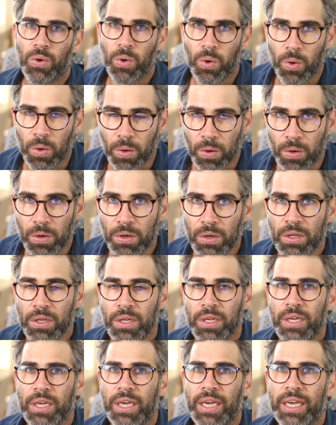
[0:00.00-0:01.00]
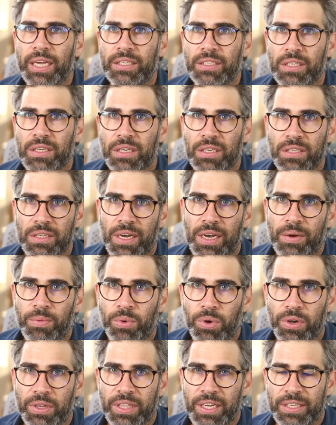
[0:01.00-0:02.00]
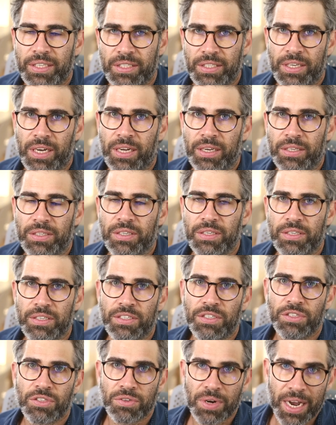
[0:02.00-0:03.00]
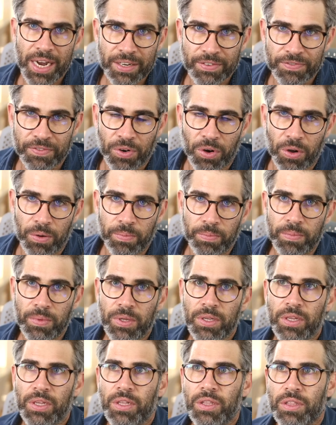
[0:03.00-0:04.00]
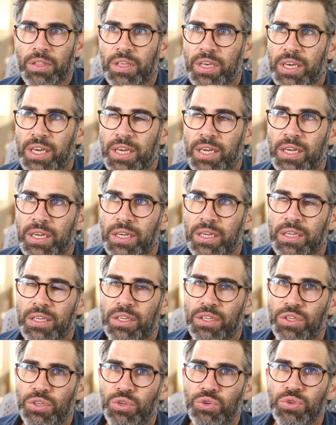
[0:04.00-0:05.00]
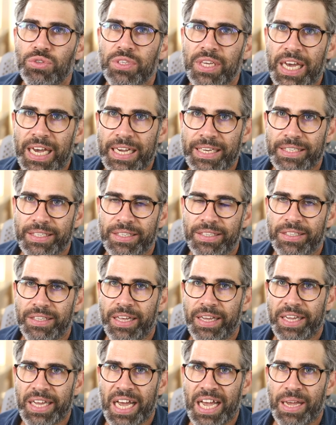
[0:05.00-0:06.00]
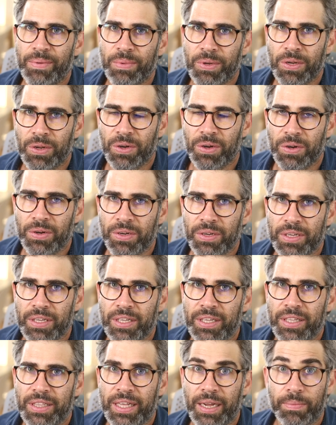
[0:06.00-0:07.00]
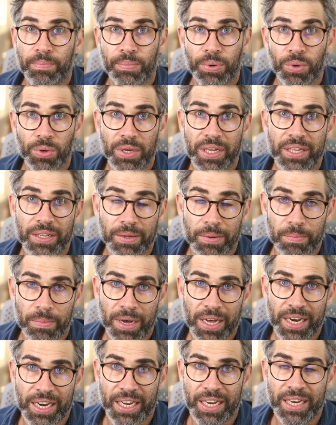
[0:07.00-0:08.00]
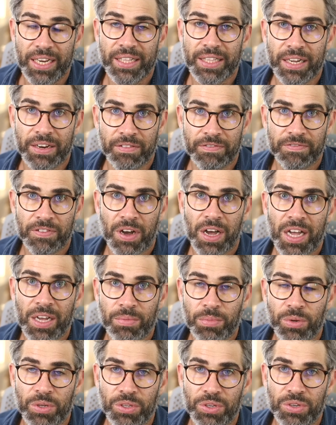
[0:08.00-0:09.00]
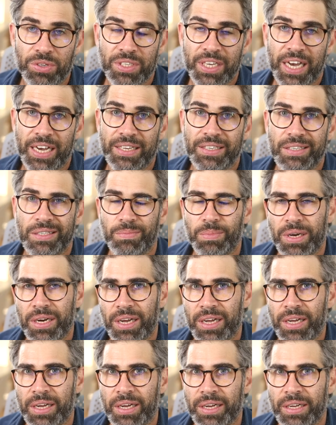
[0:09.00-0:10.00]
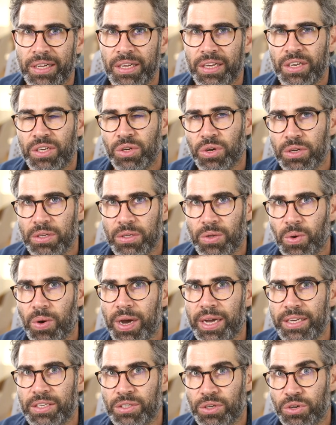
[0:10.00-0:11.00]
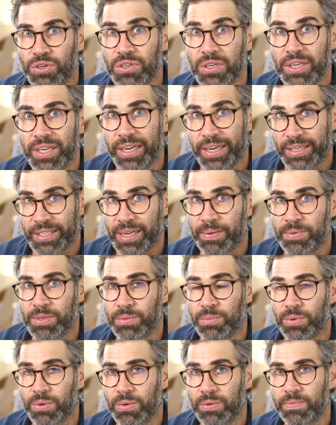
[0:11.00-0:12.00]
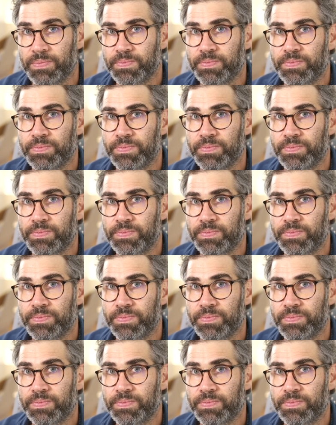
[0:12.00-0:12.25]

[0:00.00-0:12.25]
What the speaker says: or it's the design work that's done to distract from the use cases that came along that pull in the money, that are viable use cases but are not quite socially acceptable.